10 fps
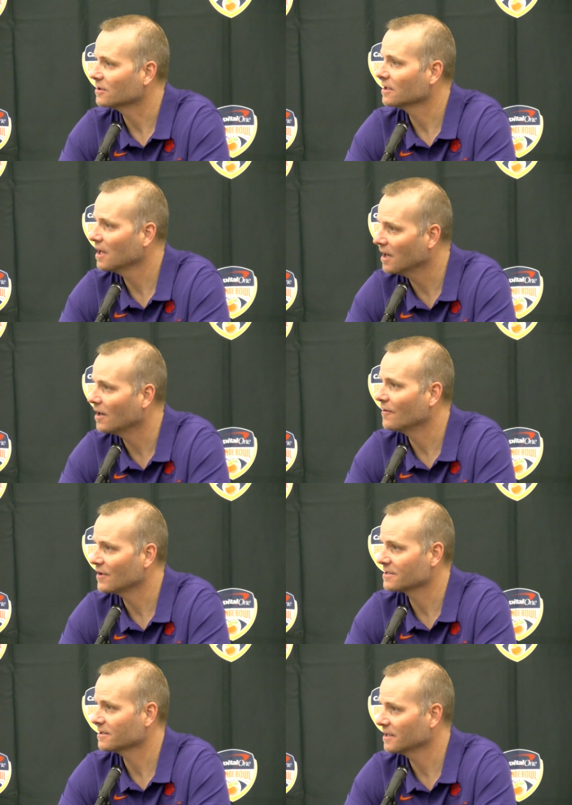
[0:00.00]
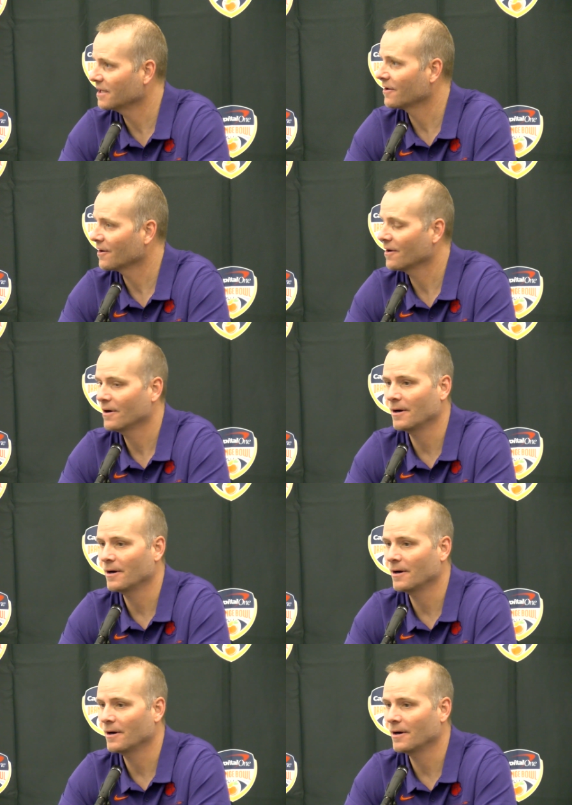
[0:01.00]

you love as a leader.